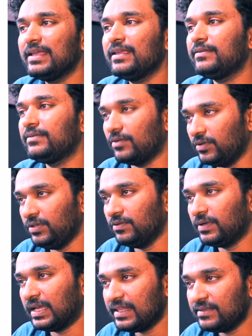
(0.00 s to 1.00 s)
So you
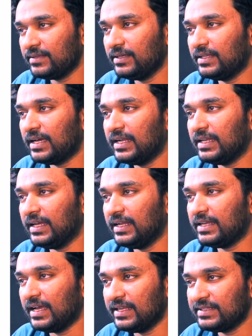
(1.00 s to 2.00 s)
can see that it
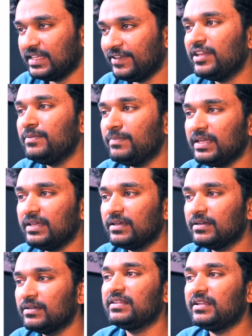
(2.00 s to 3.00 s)
has given me
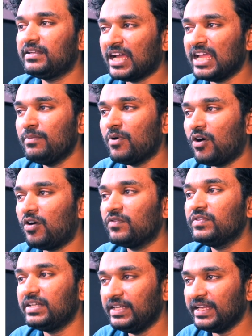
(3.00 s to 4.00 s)
the time of
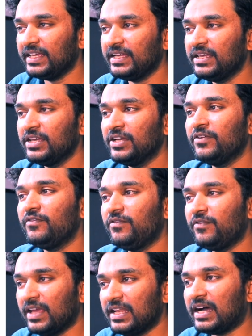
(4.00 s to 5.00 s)
the day
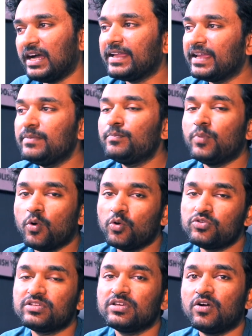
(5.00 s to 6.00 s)
when I can
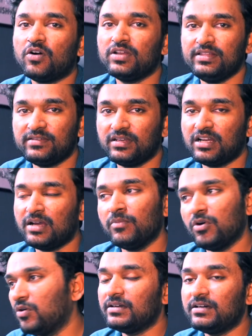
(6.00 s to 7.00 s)
post on Instagram.
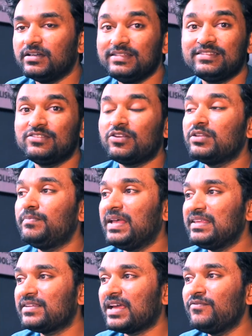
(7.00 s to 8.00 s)
This is not the
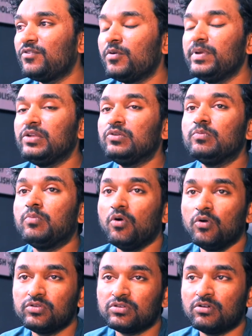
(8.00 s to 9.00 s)
best time for me to
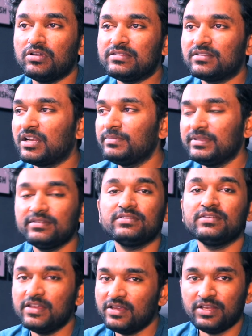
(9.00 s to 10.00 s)
post on Instagram. This is
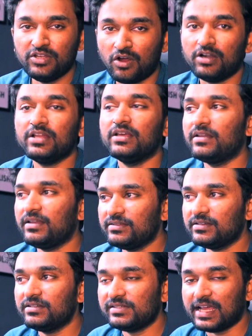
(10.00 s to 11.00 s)
not
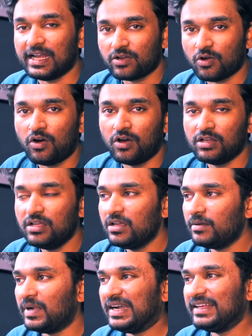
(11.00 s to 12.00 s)
researched at all,
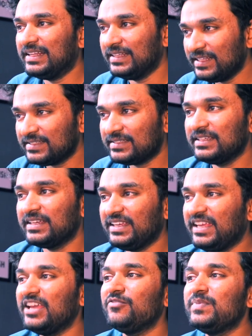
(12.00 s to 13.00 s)
but this
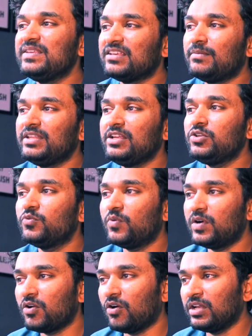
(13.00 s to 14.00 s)
gave me something to
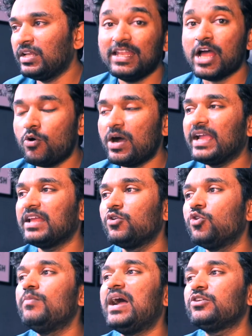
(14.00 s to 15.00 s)
work on. Now I can
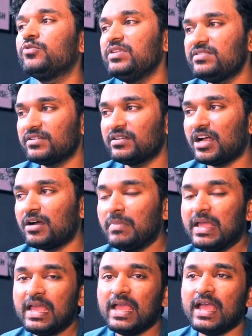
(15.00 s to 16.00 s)
go back to Instagram
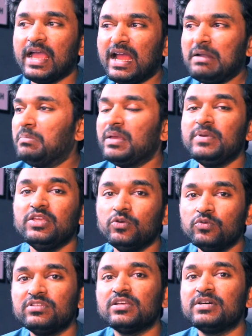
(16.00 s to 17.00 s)
and maybe
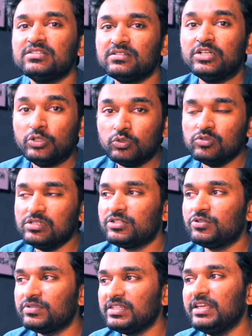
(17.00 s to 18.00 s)
use some other tools
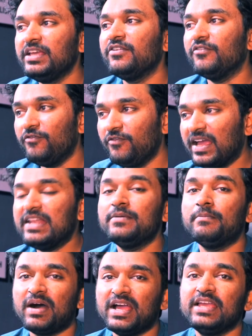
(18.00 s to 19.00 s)
to see when
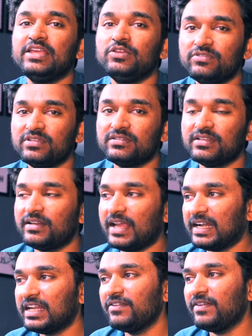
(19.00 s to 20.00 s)
my users are
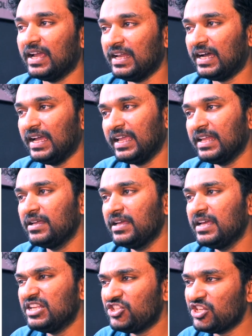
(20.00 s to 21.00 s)
active and I can
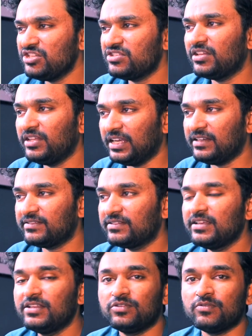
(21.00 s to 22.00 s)
change the dates.
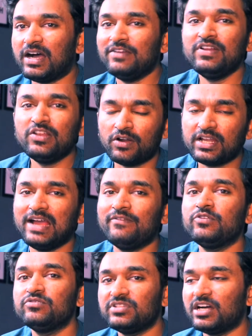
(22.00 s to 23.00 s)
So I will not have
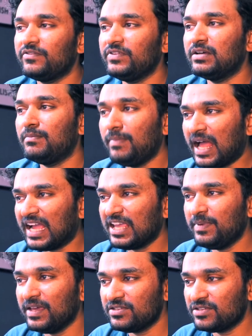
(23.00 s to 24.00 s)
to start with a blank
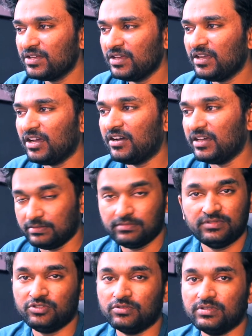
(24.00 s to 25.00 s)
page.
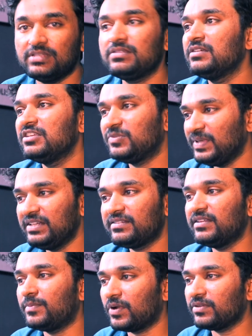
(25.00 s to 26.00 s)
So this speeds
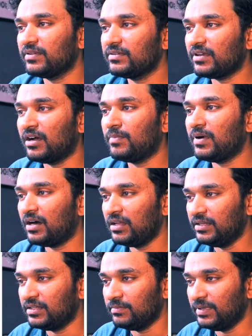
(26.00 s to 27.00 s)
the process up a
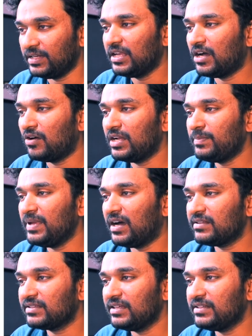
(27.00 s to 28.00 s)
little bit. Now let me
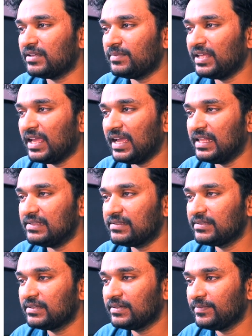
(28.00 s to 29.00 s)
ask it something
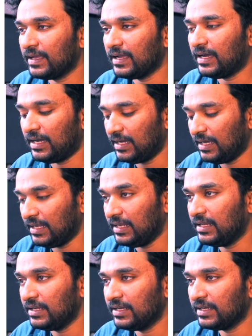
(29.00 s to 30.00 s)
else. I'll
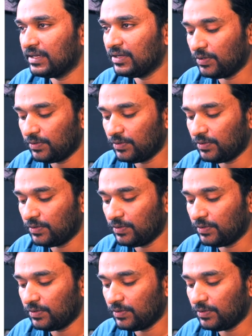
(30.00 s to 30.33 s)
go